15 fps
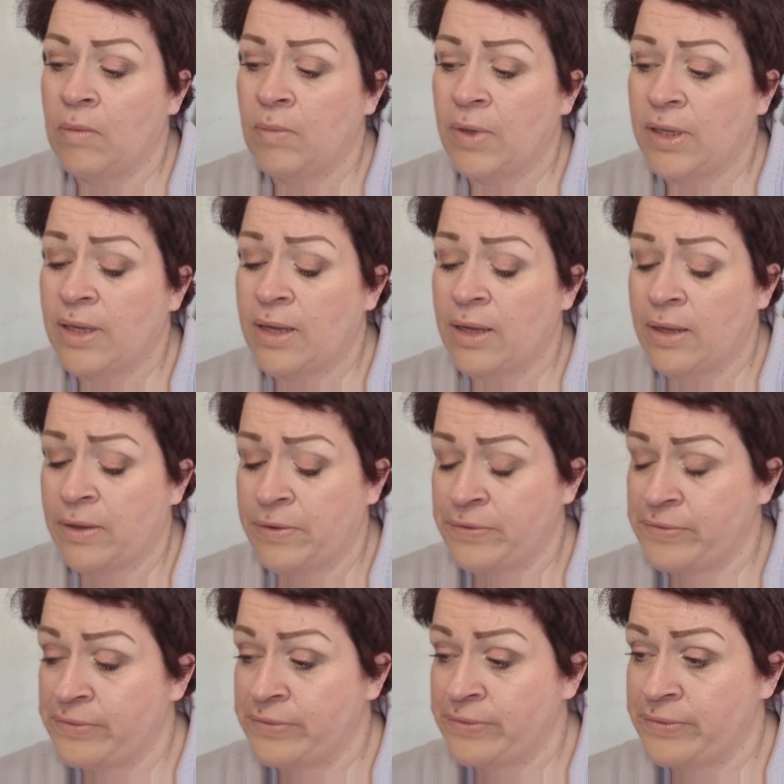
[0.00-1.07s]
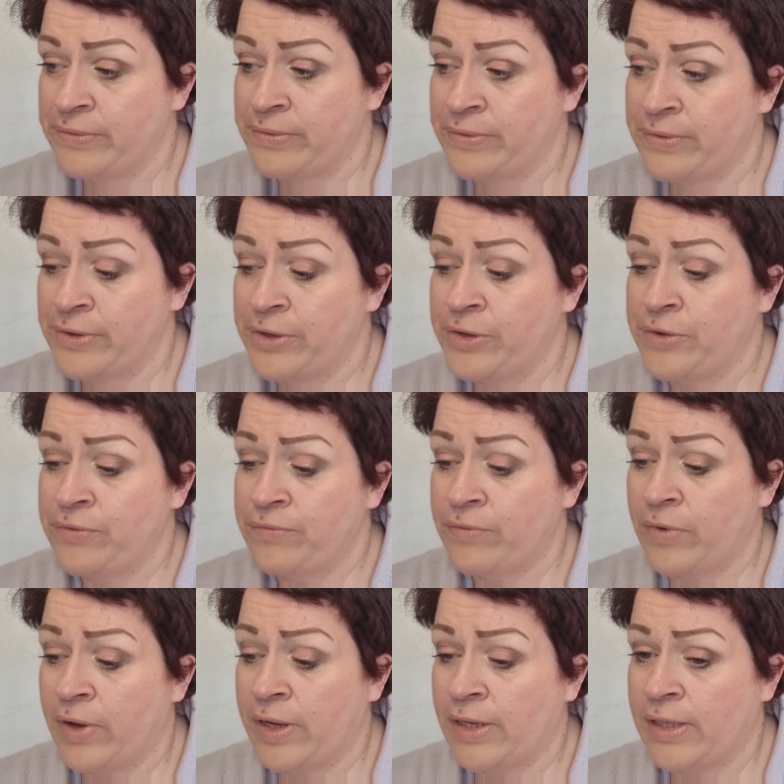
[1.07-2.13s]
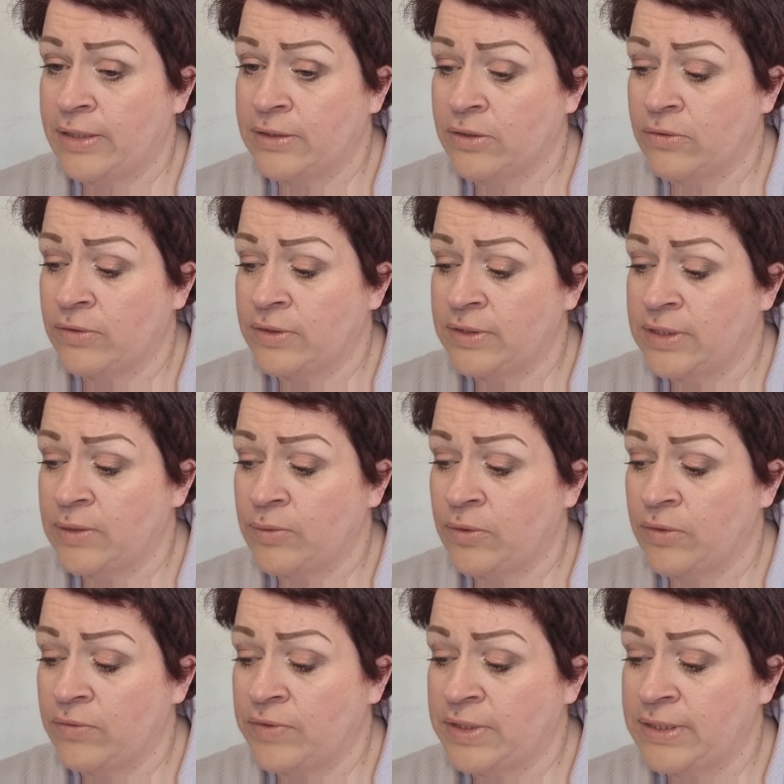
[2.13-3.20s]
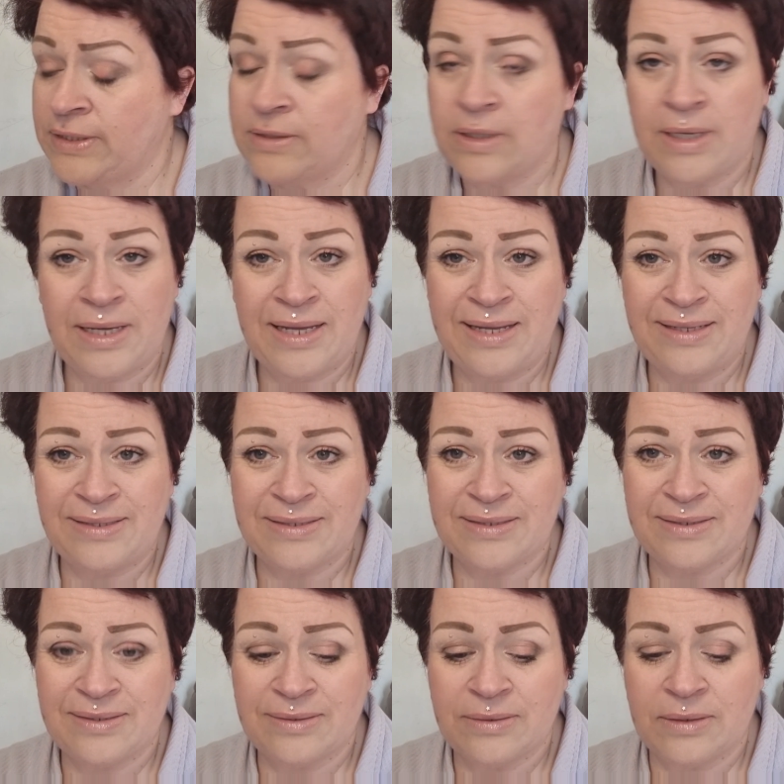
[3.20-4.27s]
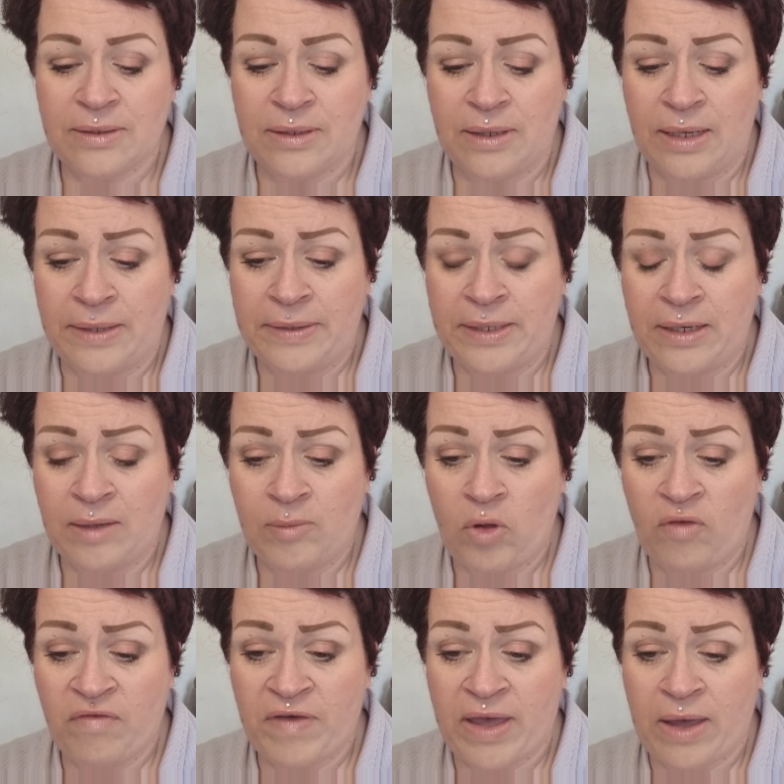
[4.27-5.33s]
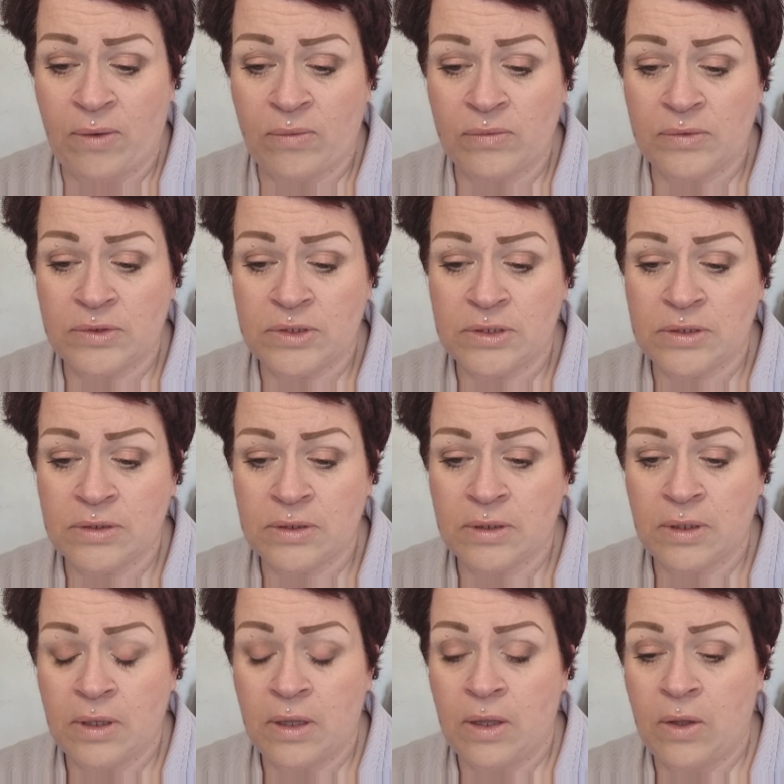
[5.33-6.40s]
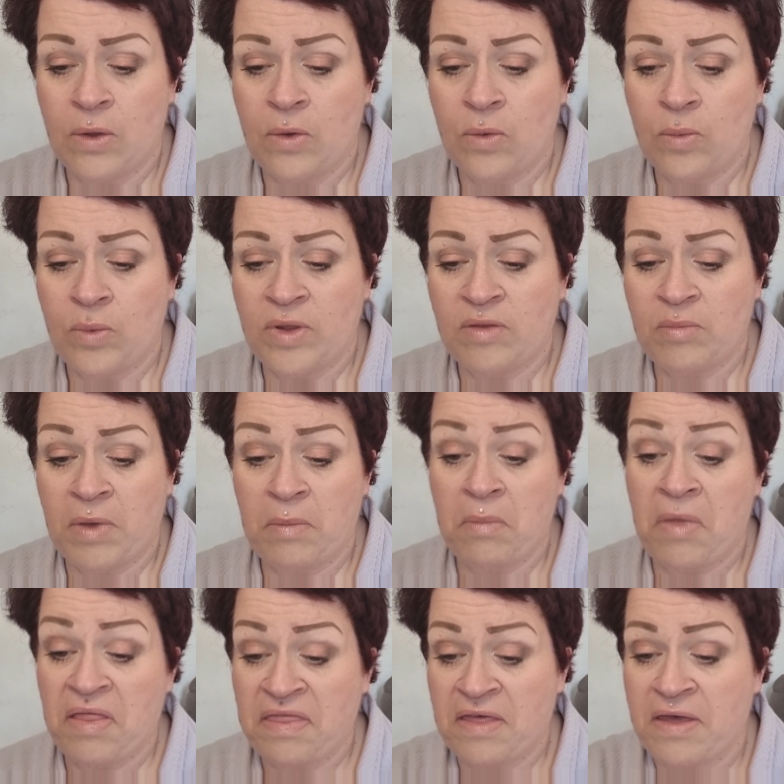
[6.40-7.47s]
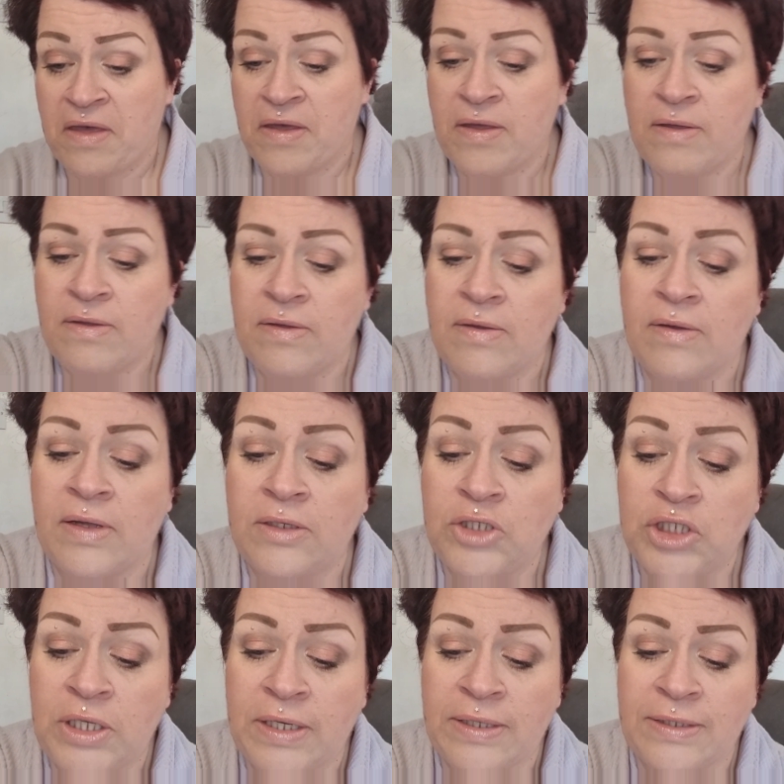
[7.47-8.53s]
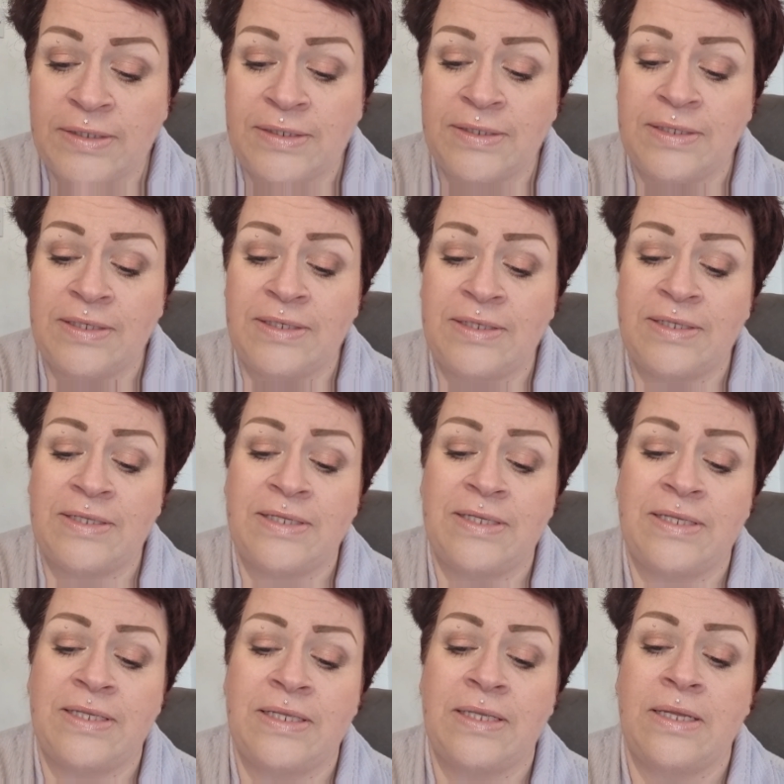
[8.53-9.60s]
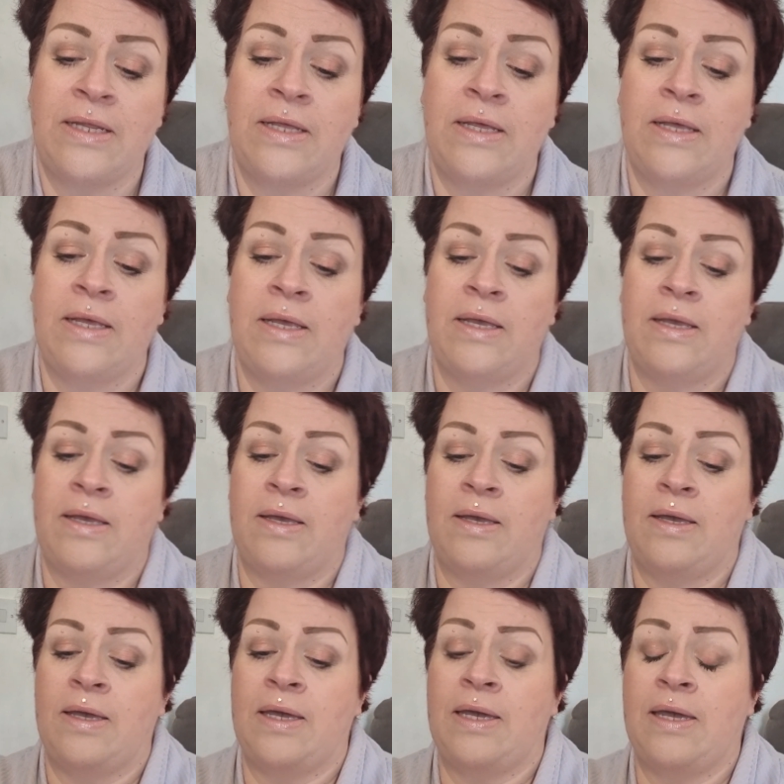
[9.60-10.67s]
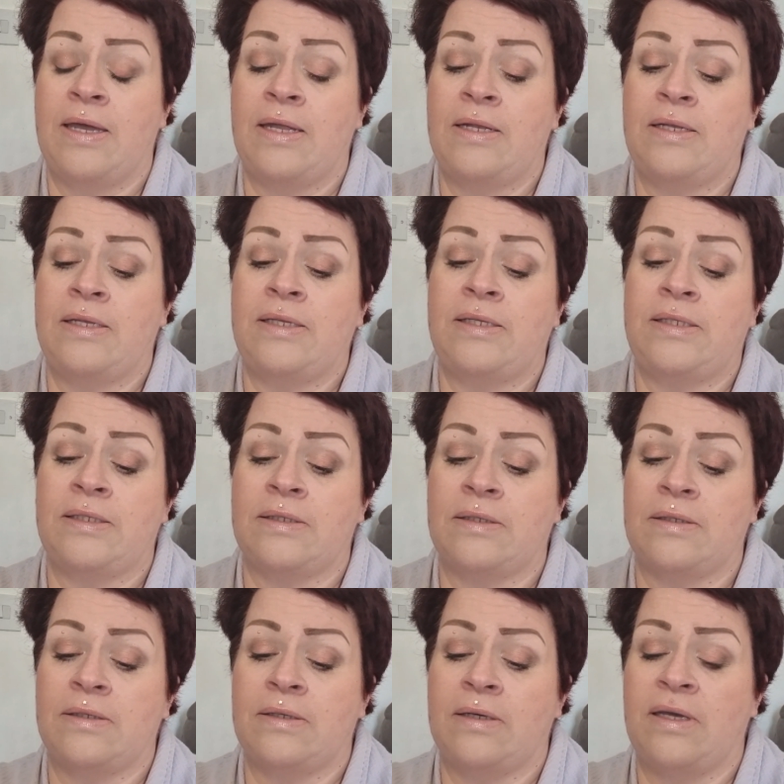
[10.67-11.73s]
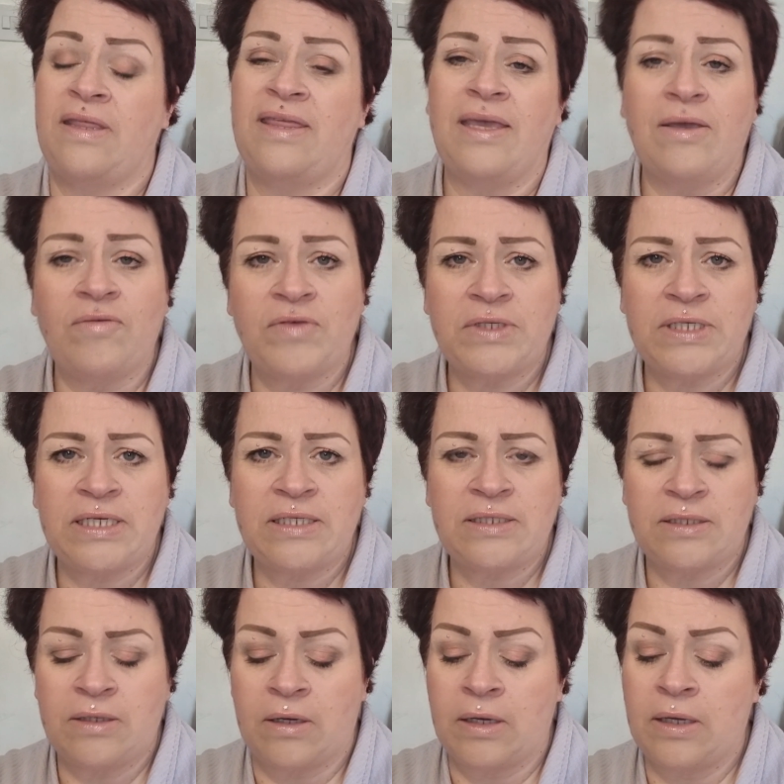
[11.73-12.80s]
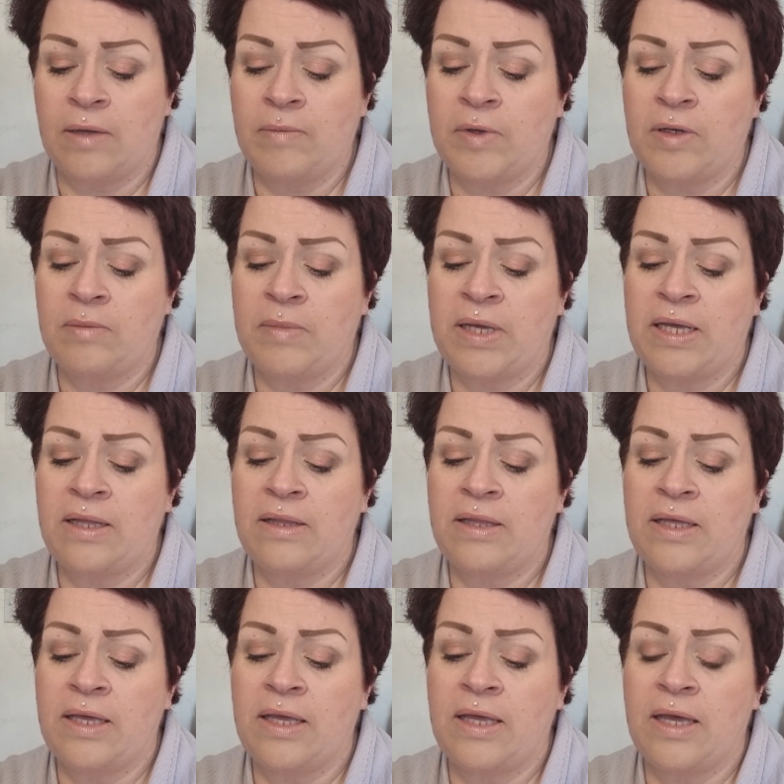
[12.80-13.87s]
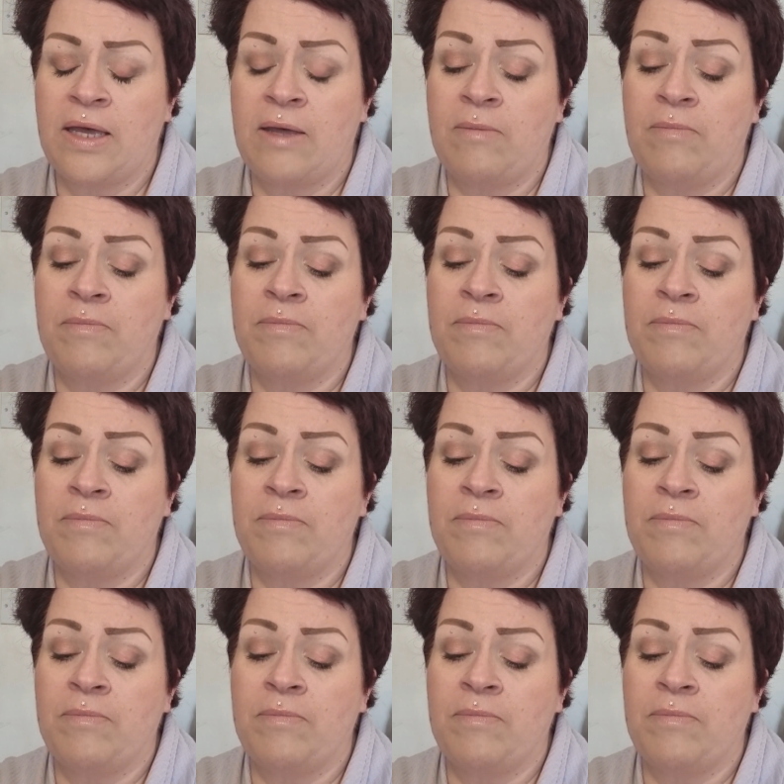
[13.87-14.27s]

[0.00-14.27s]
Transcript: But yeah, right, let's go and see what there is to eat. And then I'm off out with my mother and Jackson. And I think for tea tonight, I'm going to make the, I